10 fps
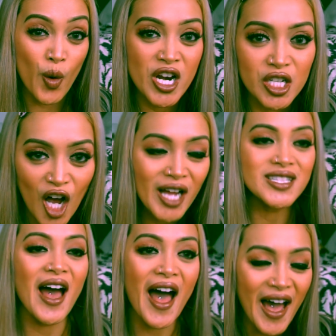we're
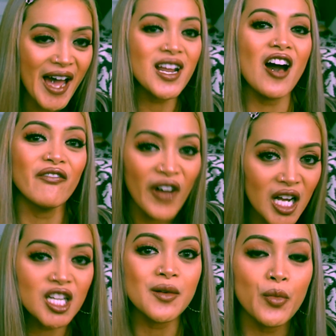not at a
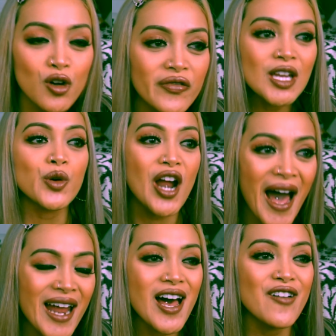movie, we're
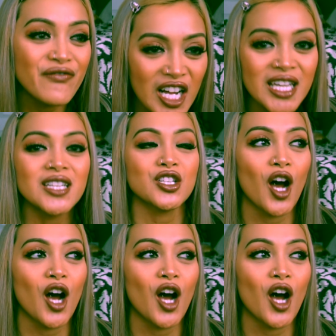at a